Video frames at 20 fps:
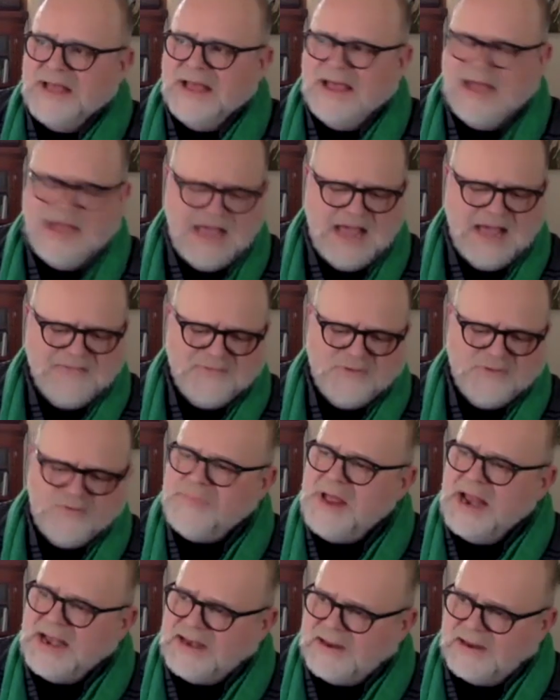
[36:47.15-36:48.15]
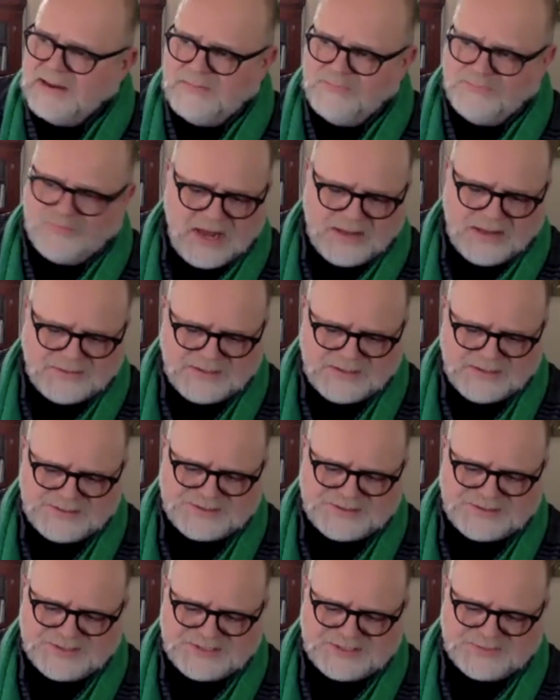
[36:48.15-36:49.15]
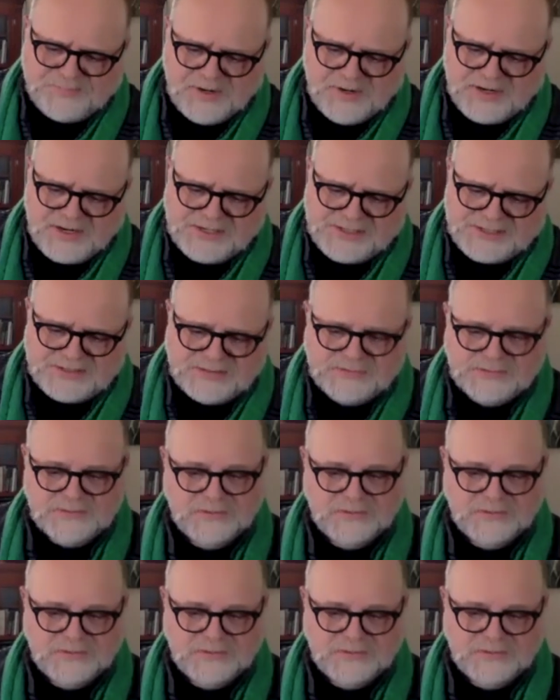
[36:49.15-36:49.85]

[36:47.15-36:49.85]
Have you many brothers, Spirit?